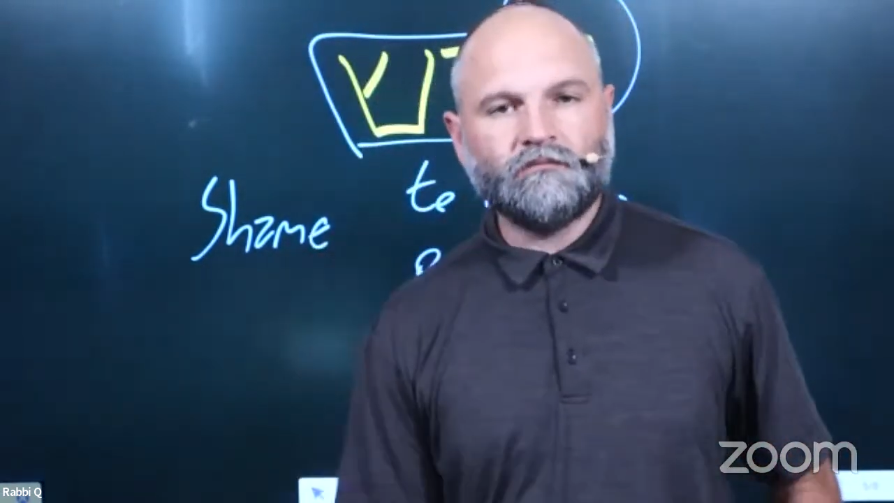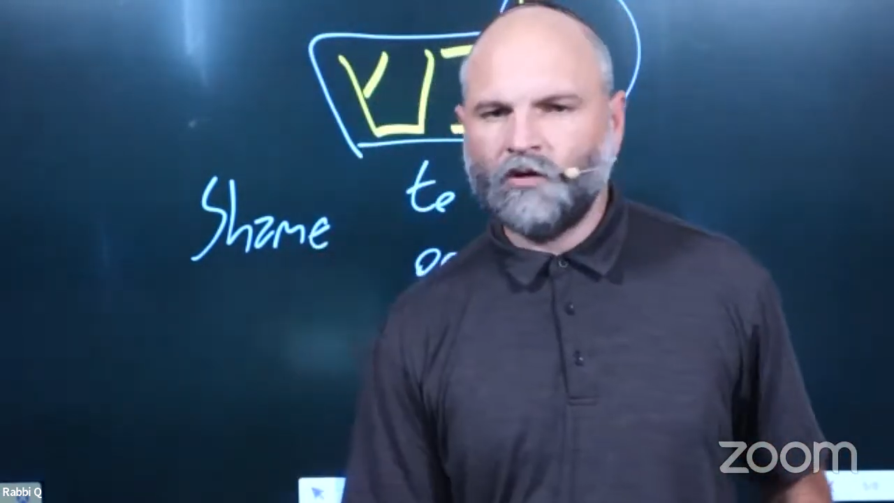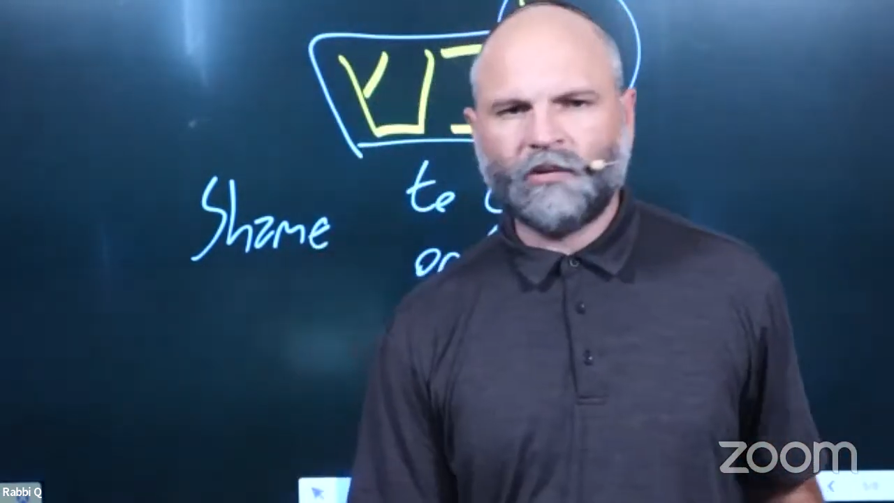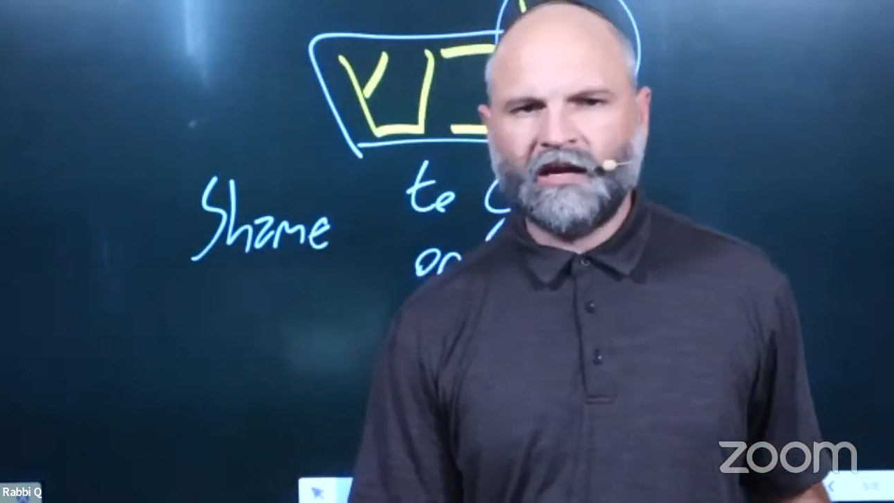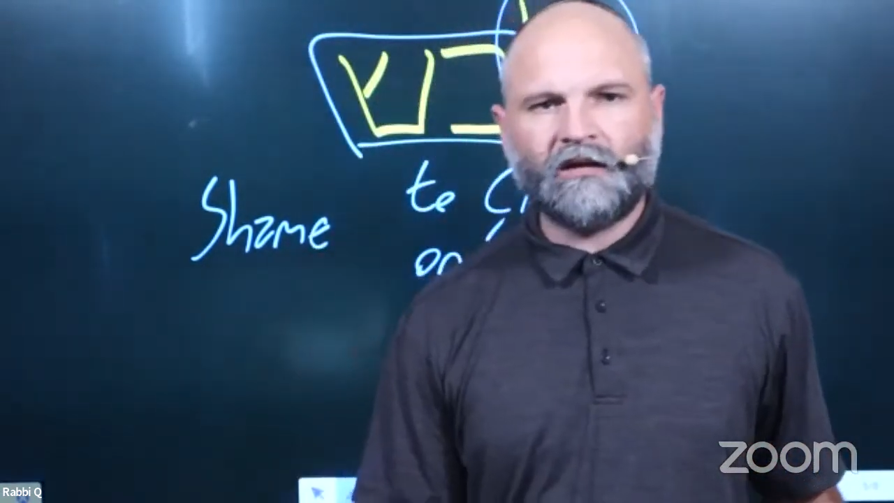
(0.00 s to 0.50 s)

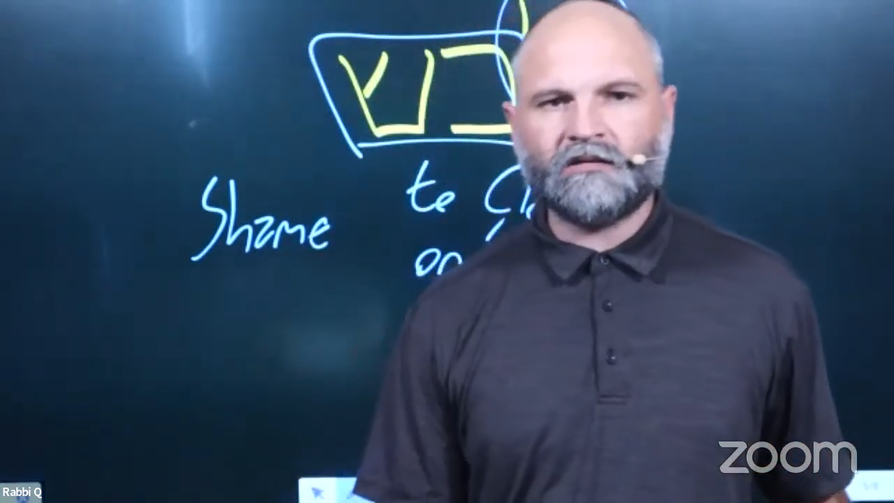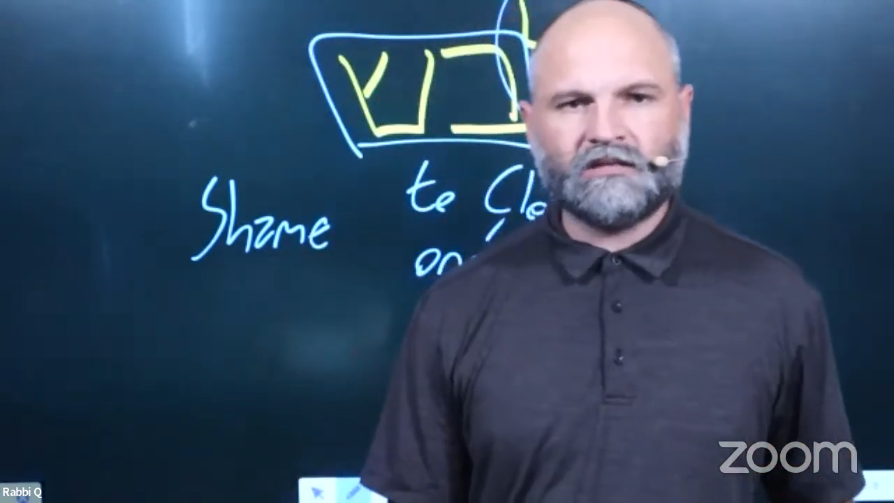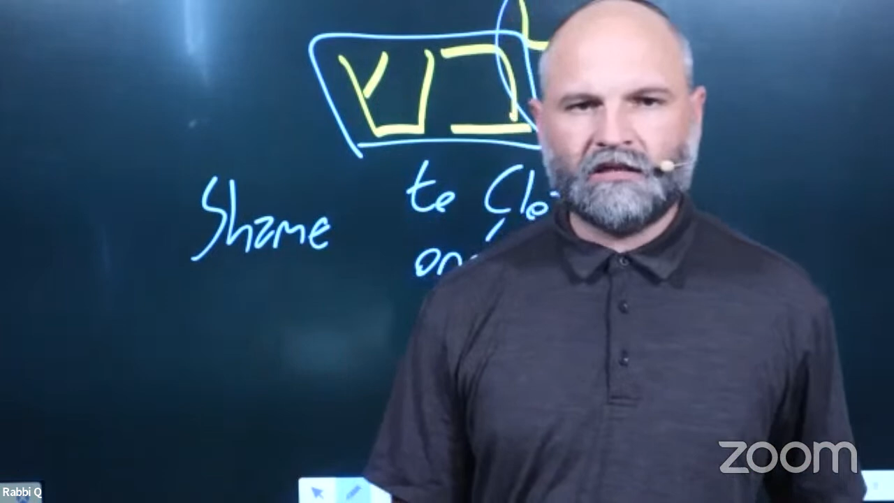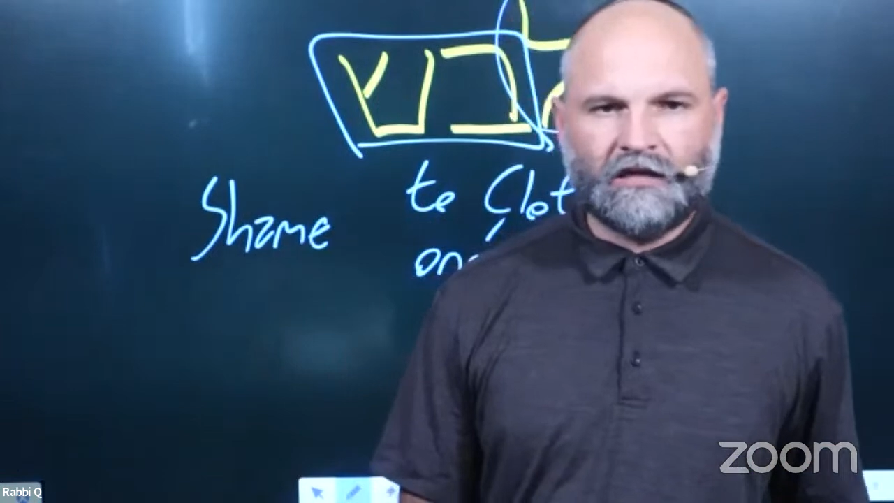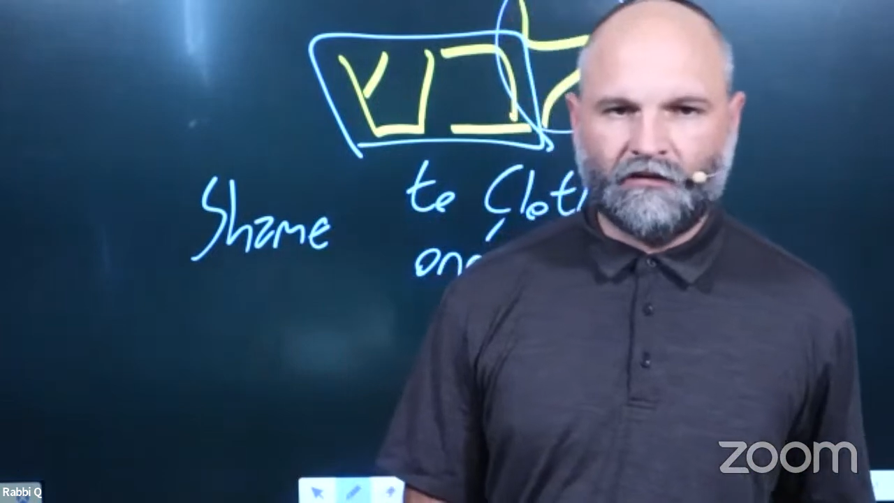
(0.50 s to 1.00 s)
Nobody else
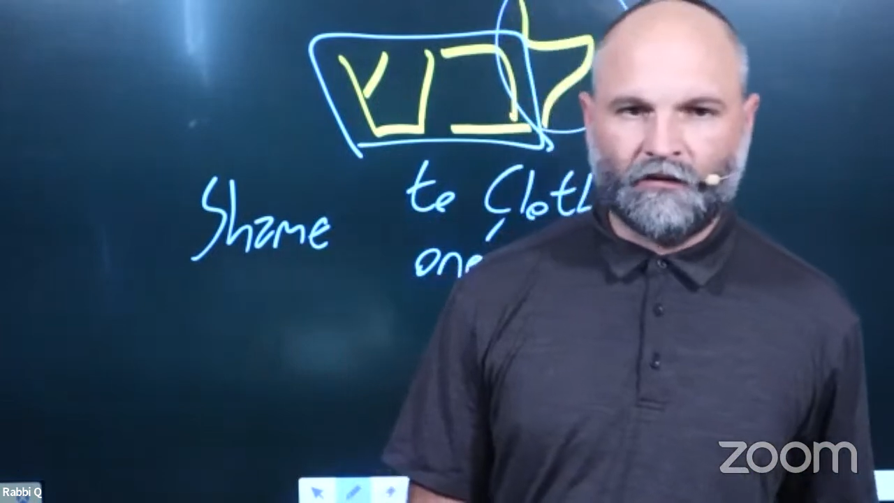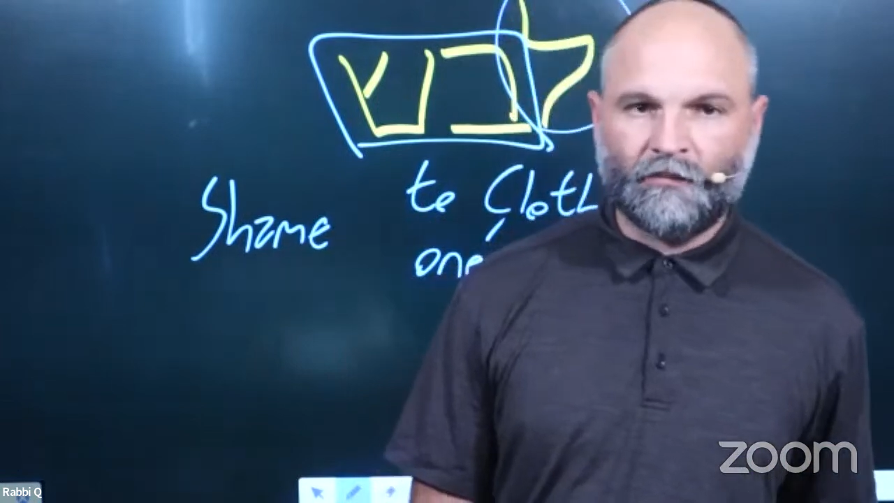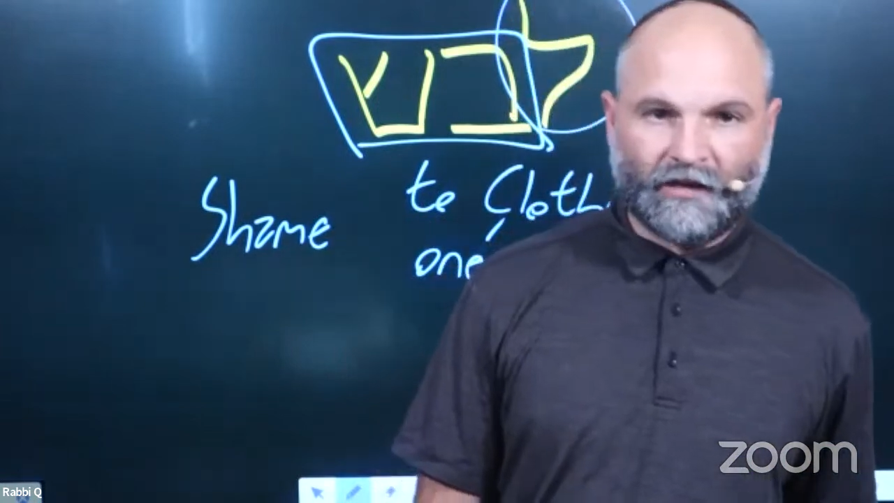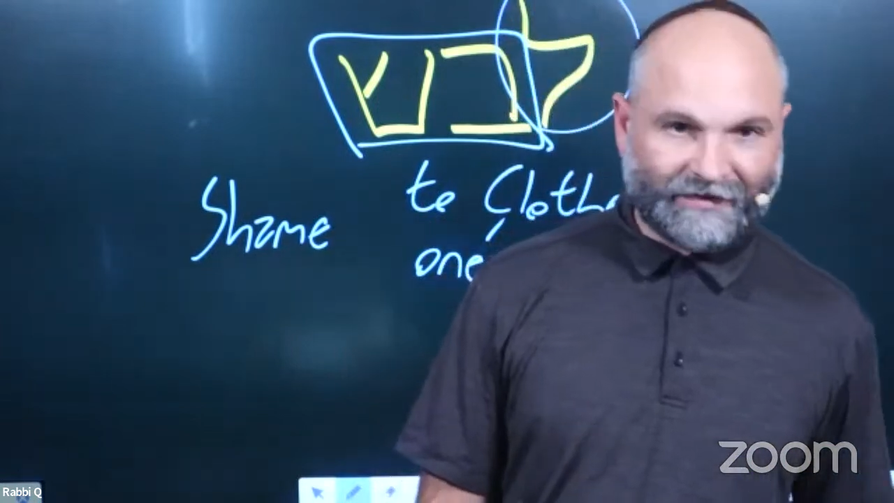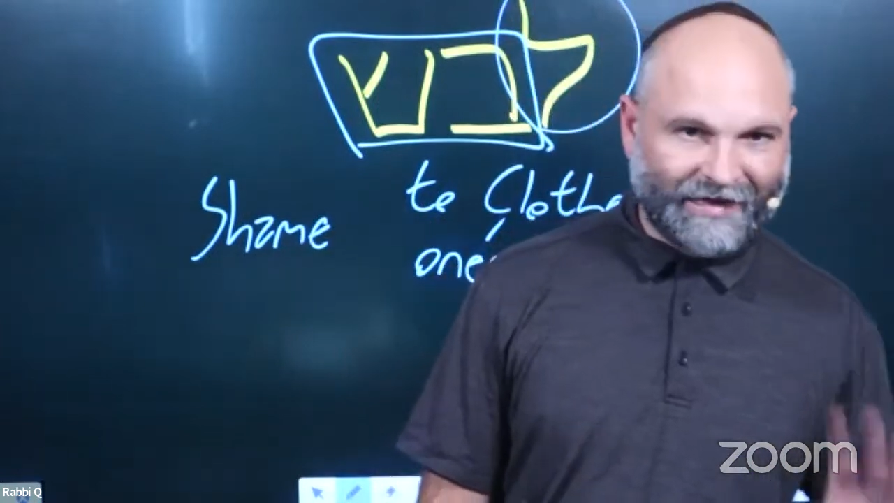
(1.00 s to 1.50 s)
did either,
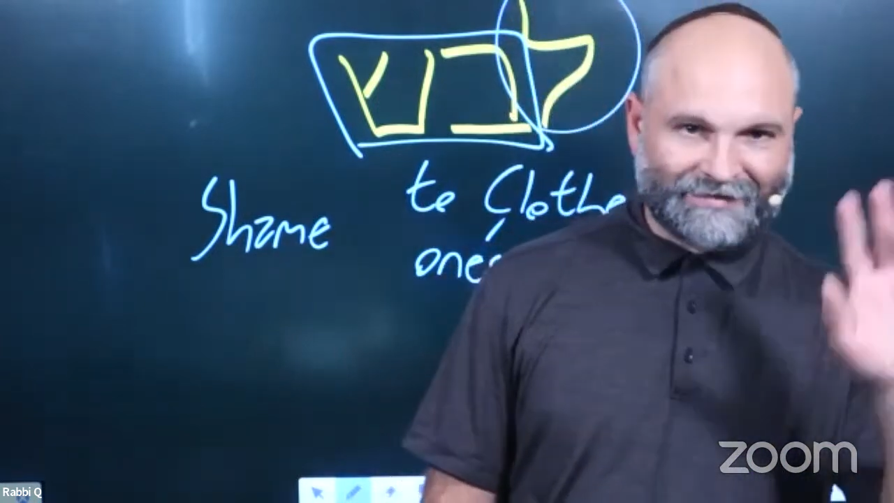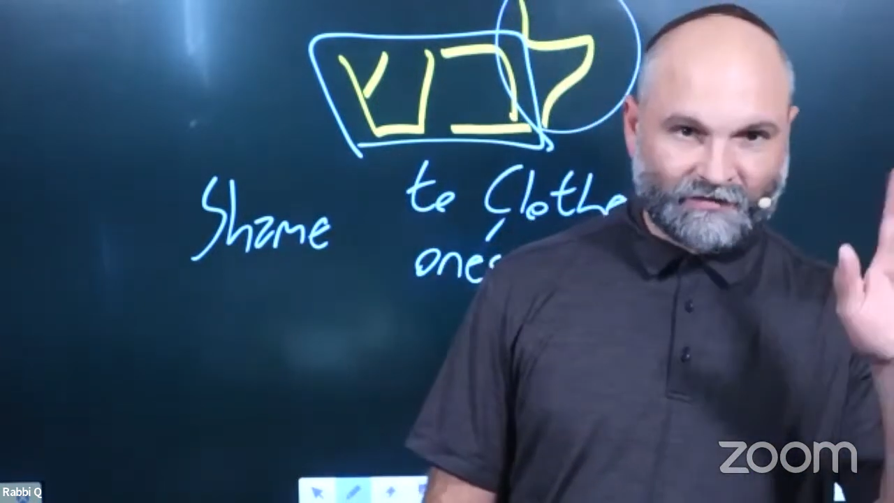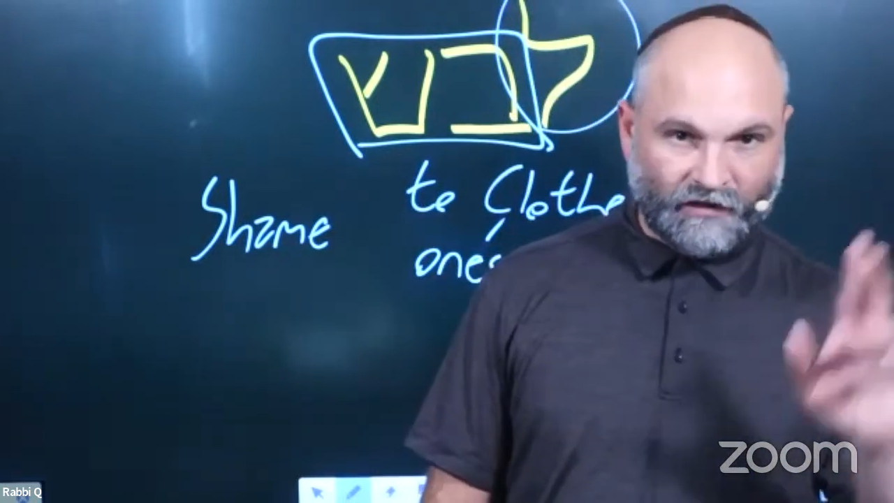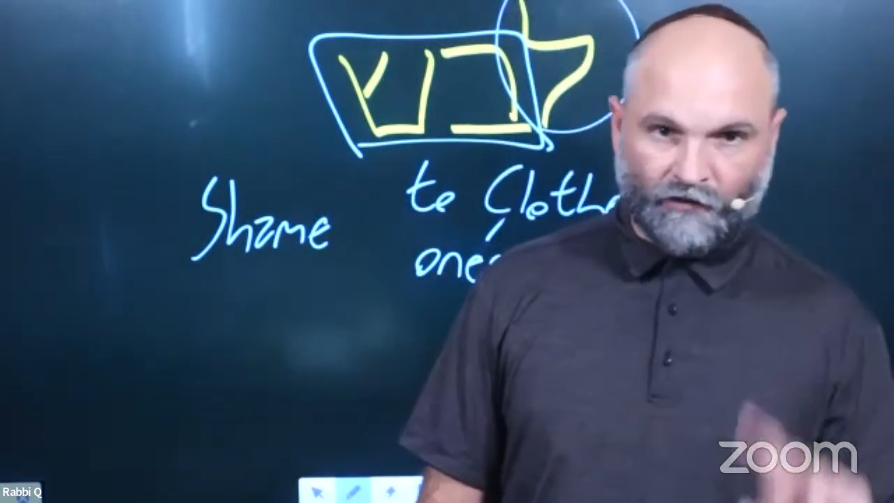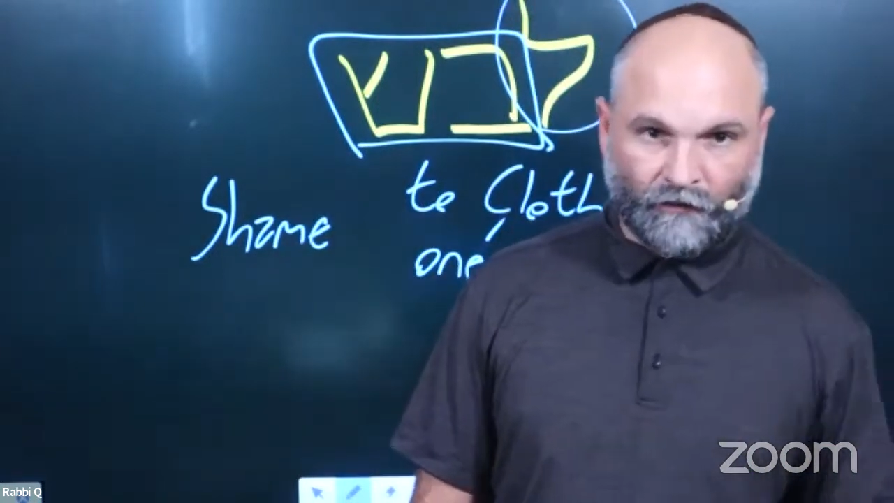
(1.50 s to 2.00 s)
but that's
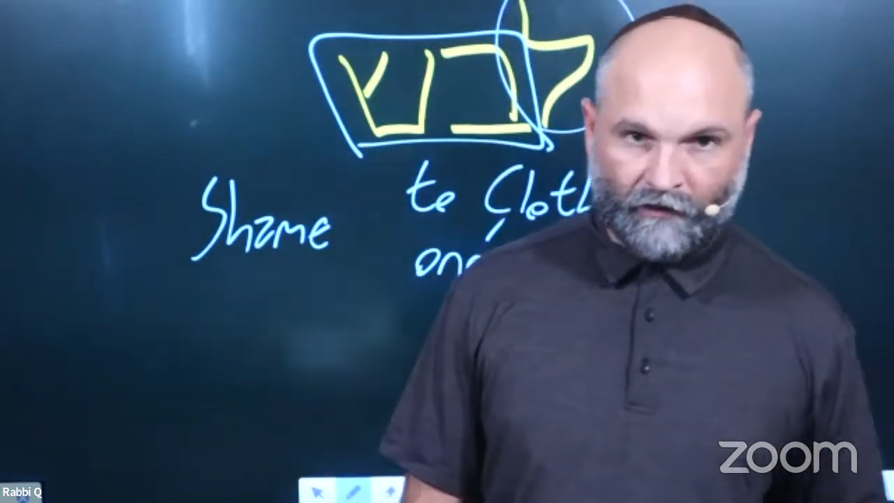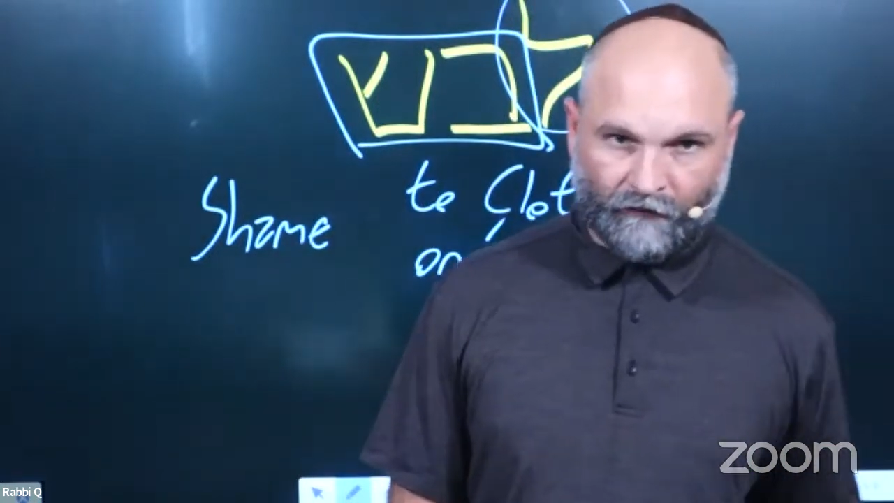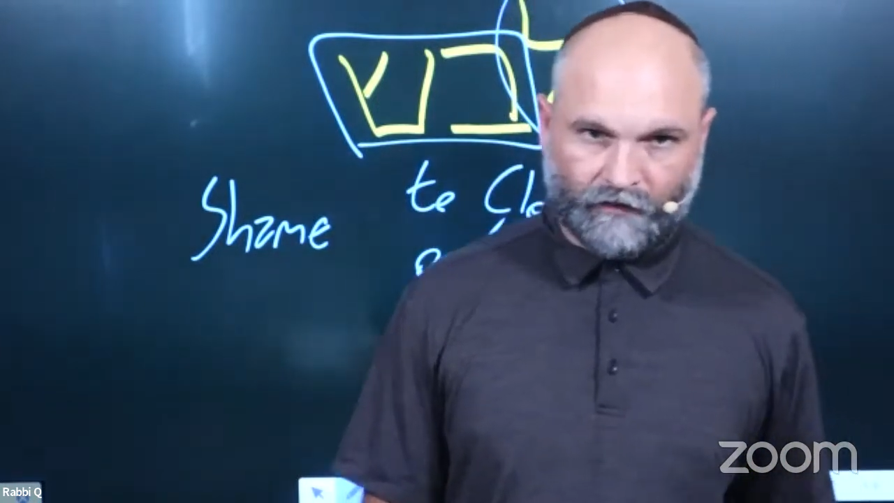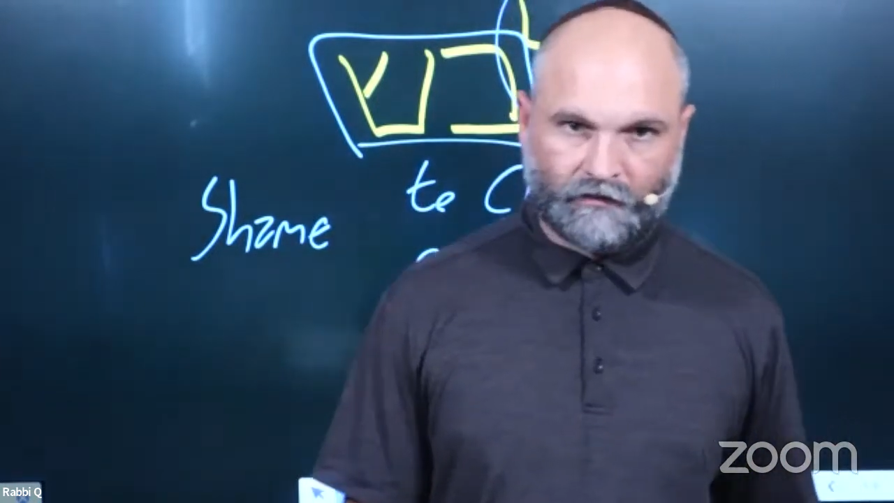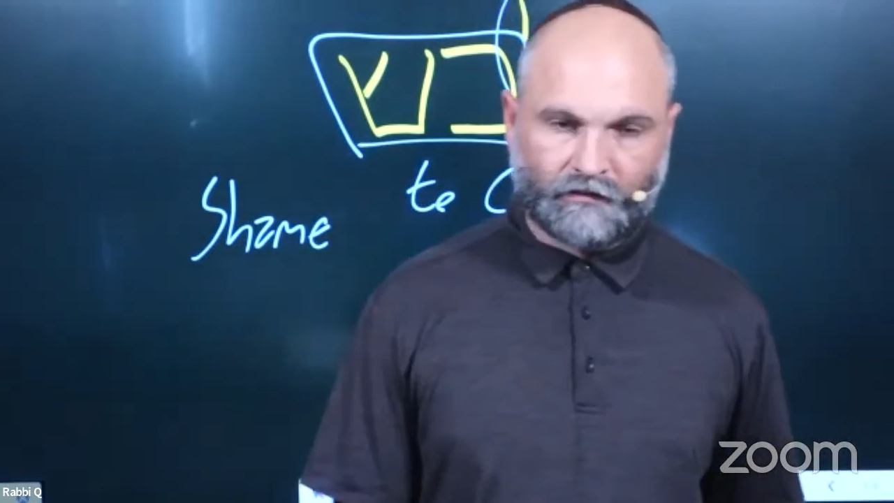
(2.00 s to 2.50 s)
irrelevant.